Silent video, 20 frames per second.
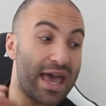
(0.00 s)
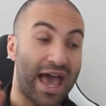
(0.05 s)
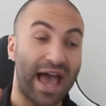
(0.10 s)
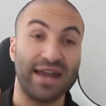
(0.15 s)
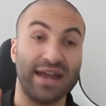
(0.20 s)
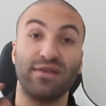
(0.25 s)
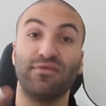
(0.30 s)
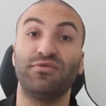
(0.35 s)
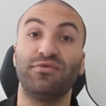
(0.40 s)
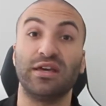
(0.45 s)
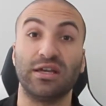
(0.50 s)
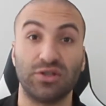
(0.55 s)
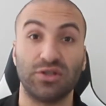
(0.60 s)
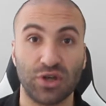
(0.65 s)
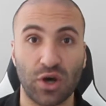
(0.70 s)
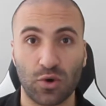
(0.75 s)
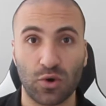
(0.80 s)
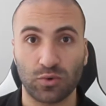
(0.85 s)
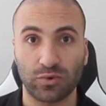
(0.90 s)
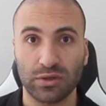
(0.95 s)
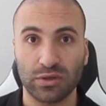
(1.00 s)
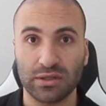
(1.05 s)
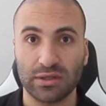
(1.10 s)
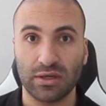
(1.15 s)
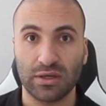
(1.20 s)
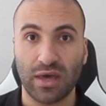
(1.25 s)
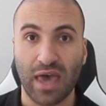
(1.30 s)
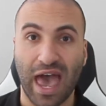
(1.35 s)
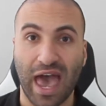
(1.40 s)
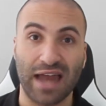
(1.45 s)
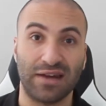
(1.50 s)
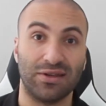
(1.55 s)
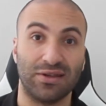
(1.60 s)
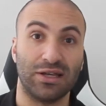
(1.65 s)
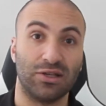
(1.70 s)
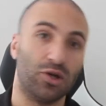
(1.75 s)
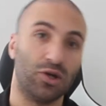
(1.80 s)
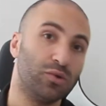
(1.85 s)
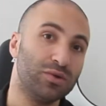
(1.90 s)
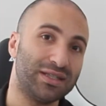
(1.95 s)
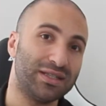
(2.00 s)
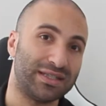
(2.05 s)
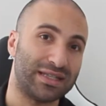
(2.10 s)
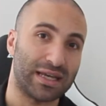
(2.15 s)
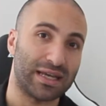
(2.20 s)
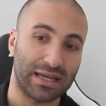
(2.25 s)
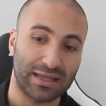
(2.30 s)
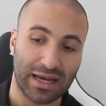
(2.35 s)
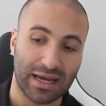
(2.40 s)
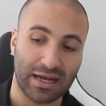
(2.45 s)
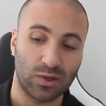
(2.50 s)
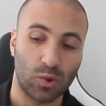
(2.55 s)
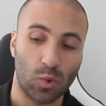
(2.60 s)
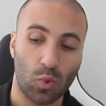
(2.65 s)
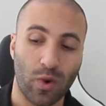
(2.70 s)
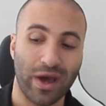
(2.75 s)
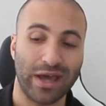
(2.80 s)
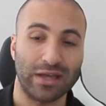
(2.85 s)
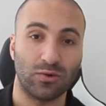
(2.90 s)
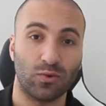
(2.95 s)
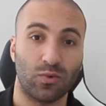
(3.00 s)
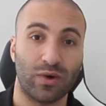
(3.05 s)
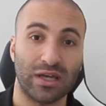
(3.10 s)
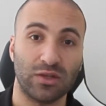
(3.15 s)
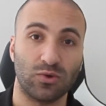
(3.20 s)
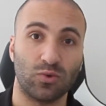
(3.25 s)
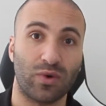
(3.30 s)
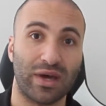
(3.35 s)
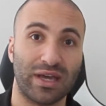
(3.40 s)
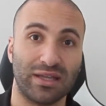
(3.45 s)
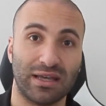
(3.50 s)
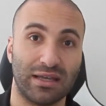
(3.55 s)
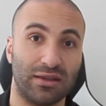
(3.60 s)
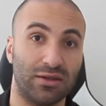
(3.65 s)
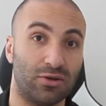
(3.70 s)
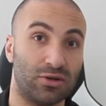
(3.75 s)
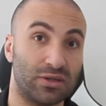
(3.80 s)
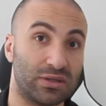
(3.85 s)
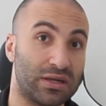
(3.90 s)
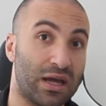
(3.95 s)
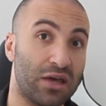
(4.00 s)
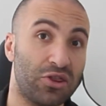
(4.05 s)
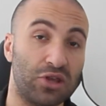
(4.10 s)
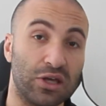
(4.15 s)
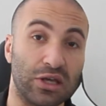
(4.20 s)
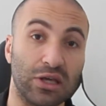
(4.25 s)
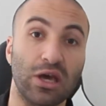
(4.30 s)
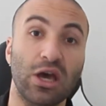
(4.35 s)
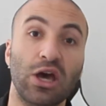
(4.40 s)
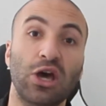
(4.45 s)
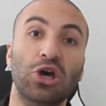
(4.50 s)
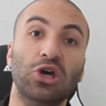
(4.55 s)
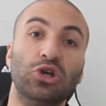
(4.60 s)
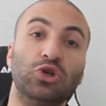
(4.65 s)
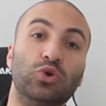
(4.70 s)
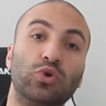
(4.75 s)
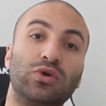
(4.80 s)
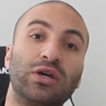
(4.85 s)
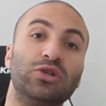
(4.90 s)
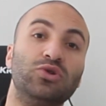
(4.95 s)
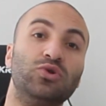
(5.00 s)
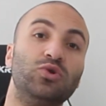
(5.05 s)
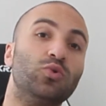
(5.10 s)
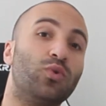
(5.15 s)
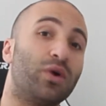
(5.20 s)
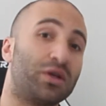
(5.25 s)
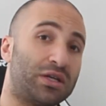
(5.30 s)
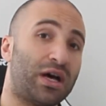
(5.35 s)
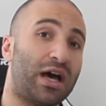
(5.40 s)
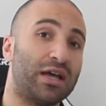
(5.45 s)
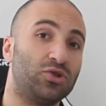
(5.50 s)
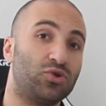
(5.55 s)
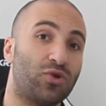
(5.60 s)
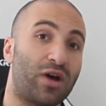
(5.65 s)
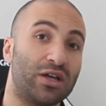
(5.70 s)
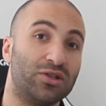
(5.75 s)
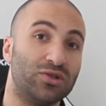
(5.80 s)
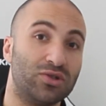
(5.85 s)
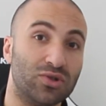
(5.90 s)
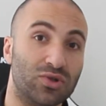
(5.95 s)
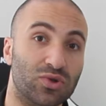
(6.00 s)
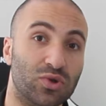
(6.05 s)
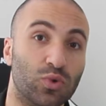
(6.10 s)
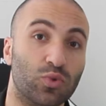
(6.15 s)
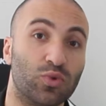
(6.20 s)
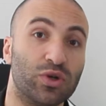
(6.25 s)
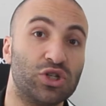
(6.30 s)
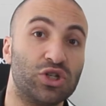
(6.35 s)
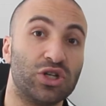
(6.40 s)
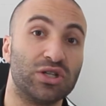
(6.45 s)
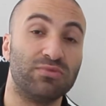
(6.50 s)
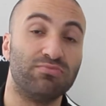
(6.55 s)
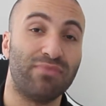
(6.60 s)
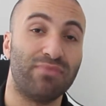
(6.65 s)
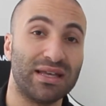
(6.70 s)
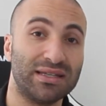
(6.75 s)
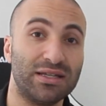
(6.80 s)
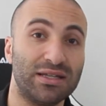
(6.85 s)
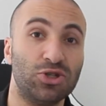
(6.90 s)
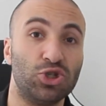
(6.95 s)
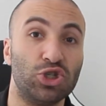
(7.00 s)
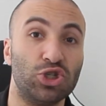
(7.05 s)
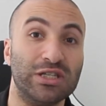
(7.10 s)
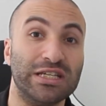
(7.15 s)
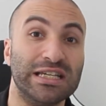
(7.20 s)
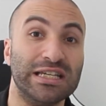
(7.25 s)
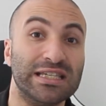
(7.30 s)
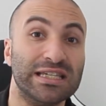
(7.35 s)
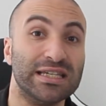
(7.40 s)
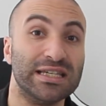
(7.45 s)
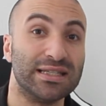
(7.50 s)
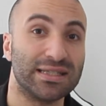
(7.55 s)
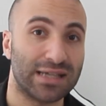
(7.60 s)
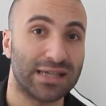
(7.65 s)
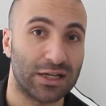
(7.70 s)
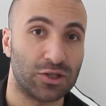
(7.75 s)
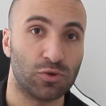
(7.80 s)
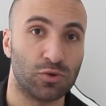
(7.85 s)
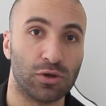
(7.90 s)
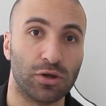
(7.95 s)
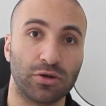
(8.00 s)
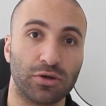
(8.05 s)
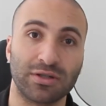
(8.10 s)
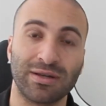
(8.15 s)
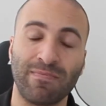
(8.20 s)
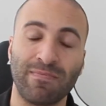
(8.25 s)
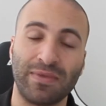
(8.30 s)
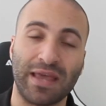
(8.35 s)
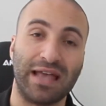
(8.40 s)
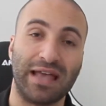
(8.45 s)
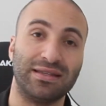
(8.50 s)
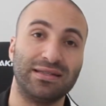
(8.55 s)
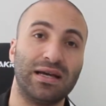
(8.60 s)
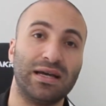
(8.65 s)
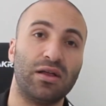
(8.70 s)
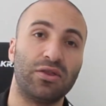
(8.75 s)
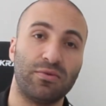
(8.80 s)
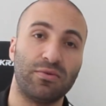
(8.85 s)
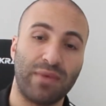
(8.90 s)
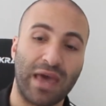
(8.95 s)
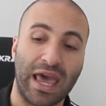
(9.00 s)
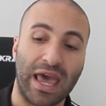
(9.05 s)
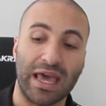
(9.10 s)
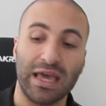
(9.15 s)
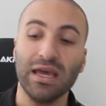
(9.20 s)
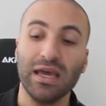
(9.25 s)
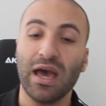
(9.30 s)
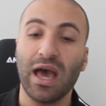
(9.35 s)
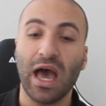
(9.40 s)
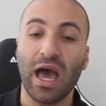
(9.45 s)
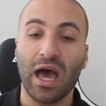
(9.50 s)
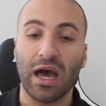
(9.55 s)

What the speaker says: And if they don't, and they don't see it, and you wait, and there is nothing, you can do what I tried to do, which is message DT schedulers and tell them, hey,